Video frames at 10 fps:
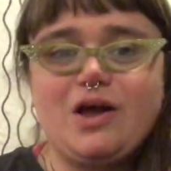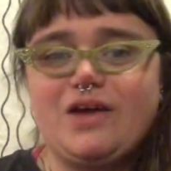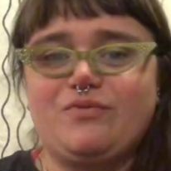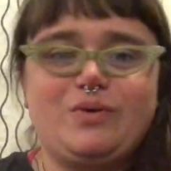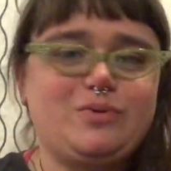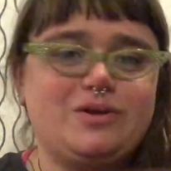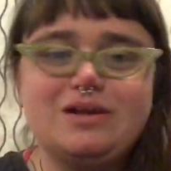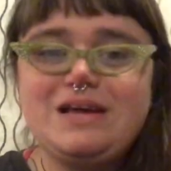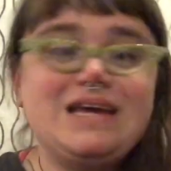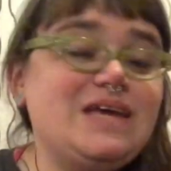if we
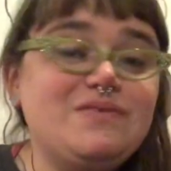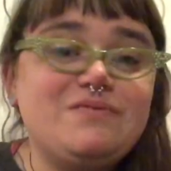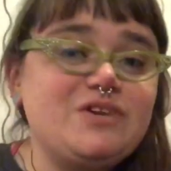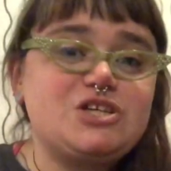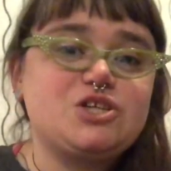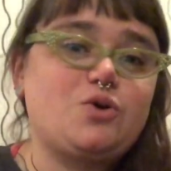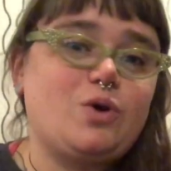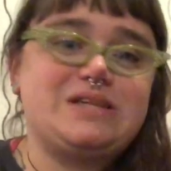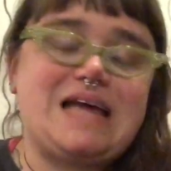will even finish the course.